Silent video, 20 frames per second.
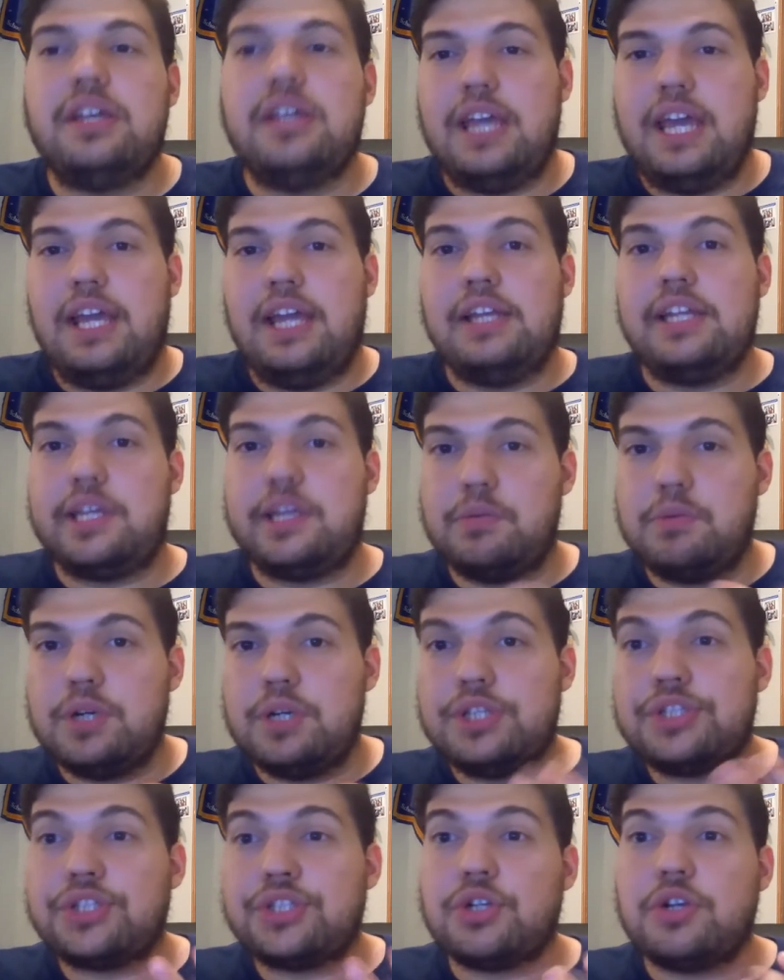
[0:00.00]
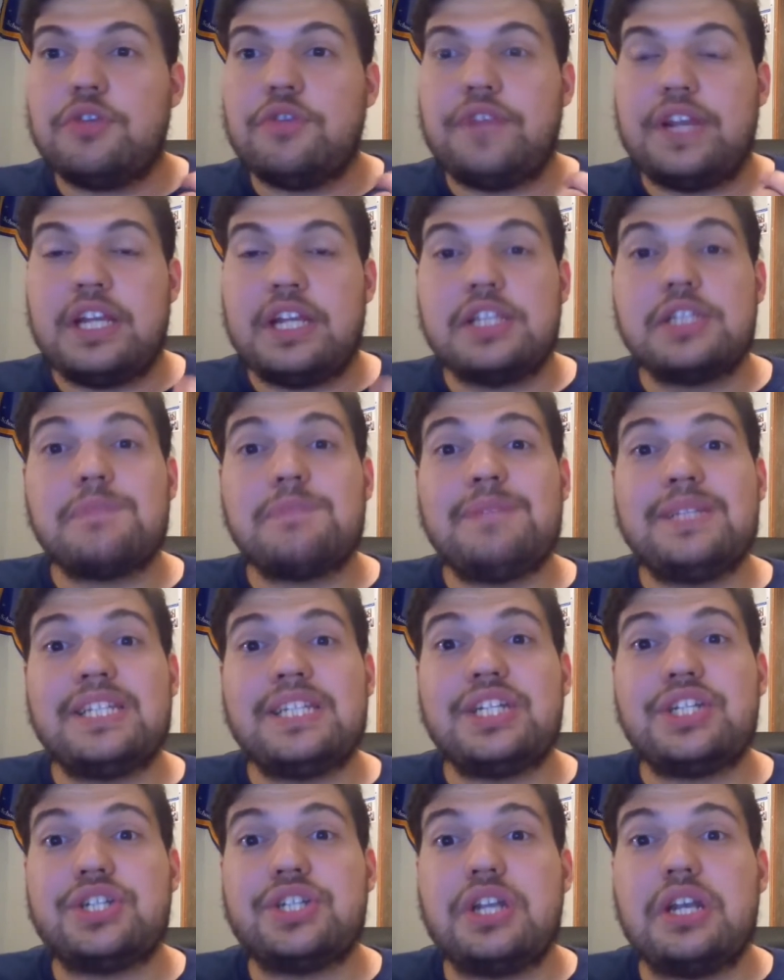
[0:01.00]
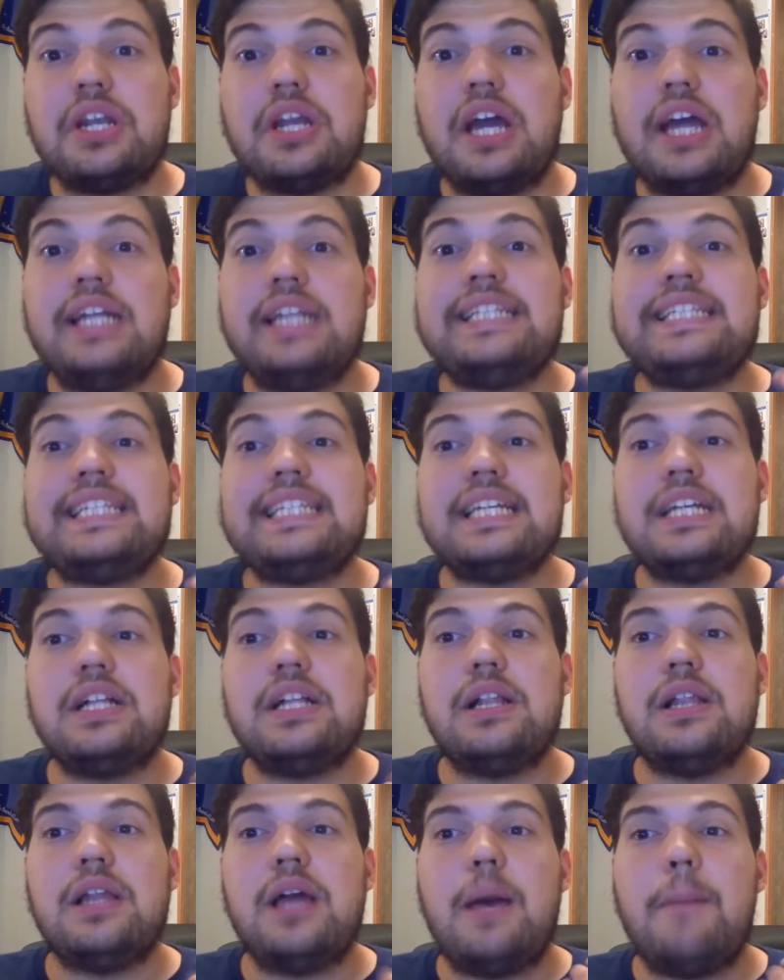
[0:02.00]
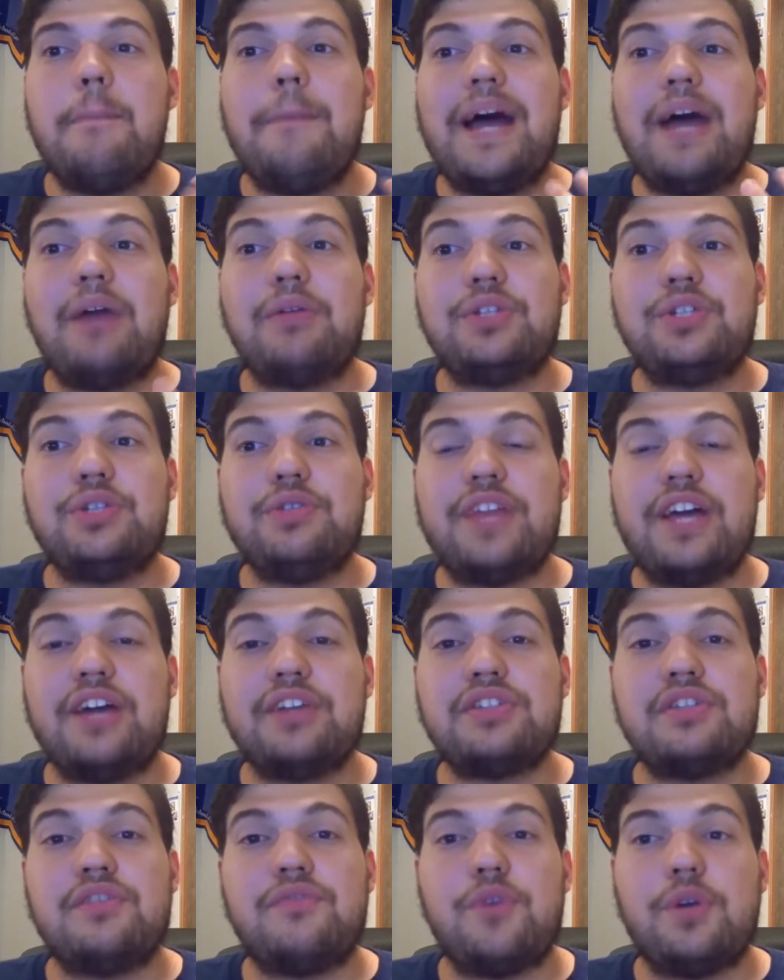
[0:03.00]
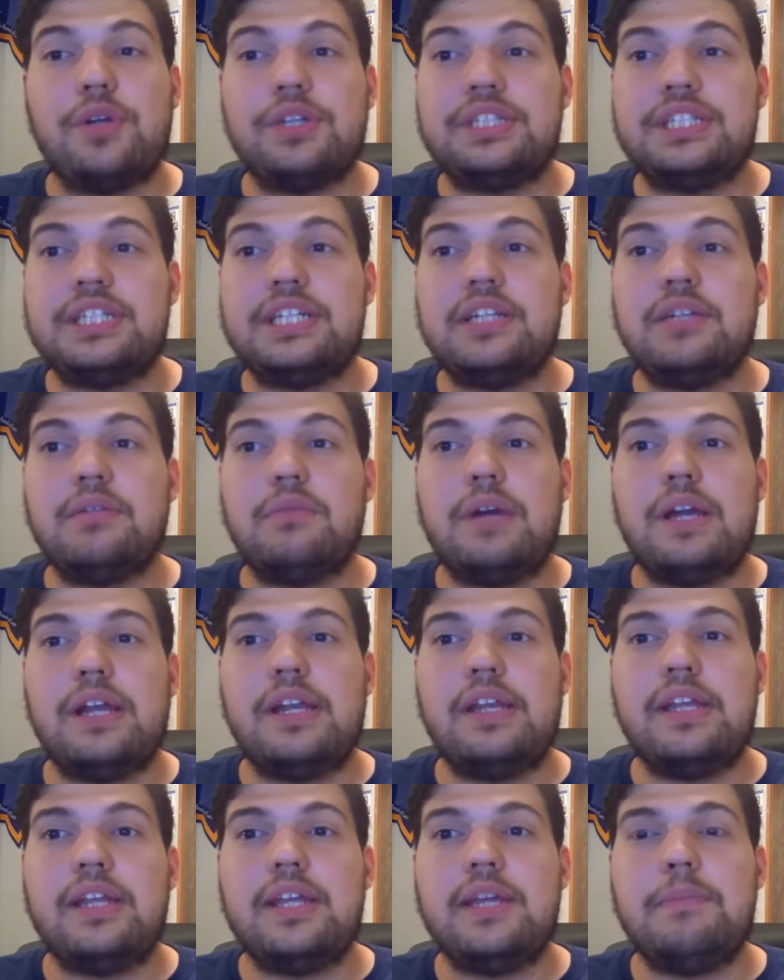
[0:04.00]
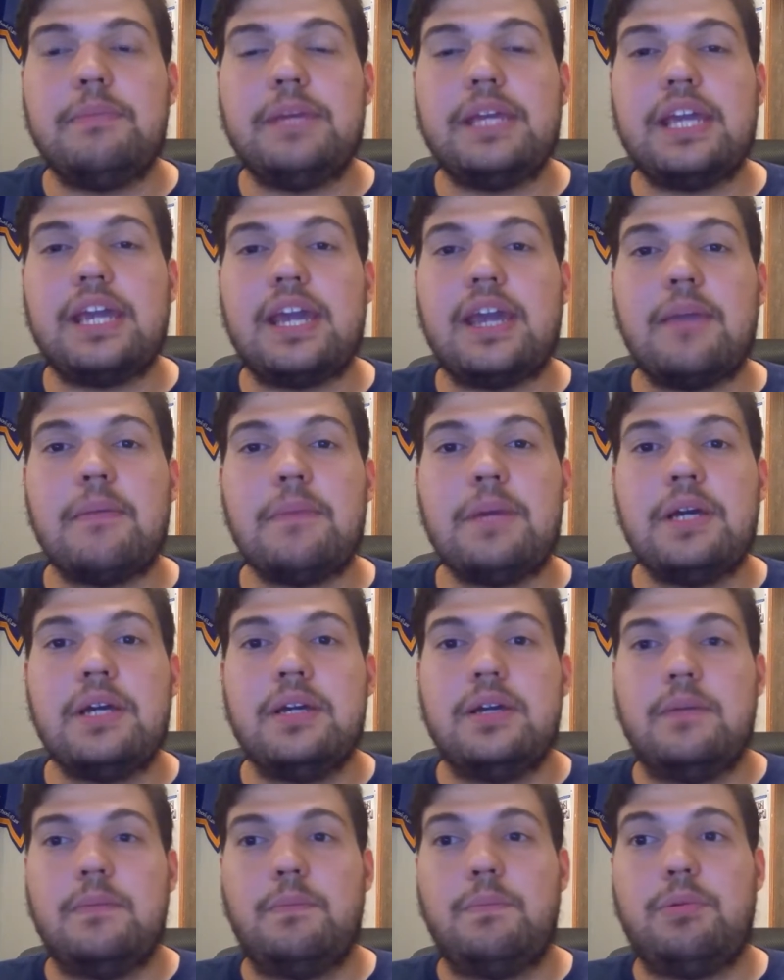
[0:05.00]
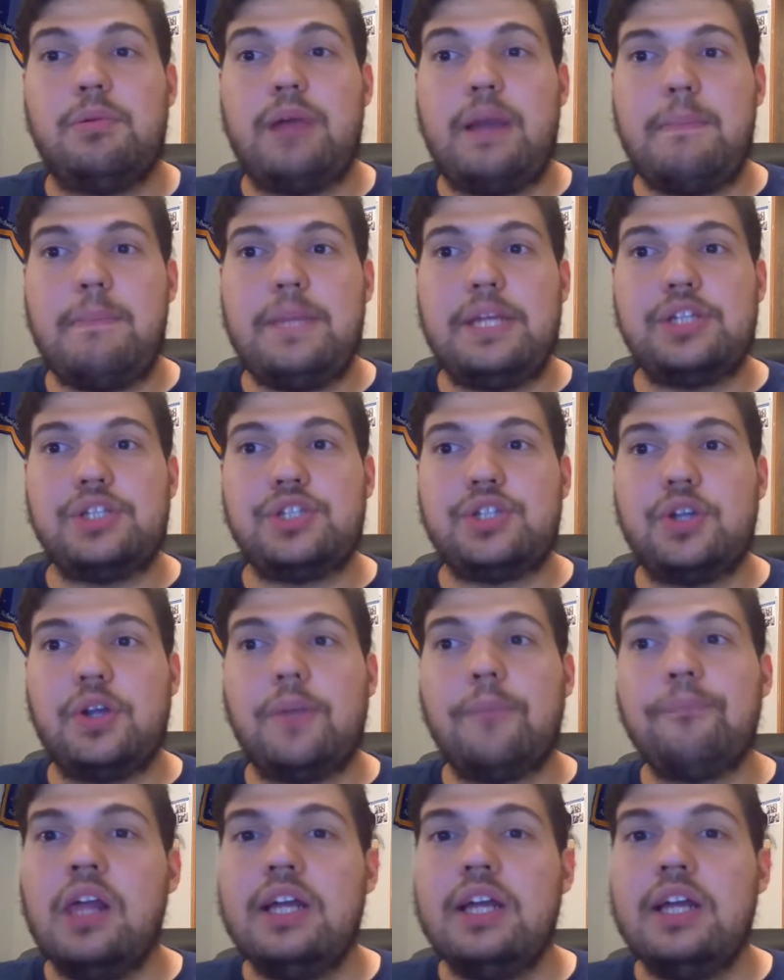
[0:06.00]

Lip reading: And he would serve in this position until about 2014 when he became prime minister.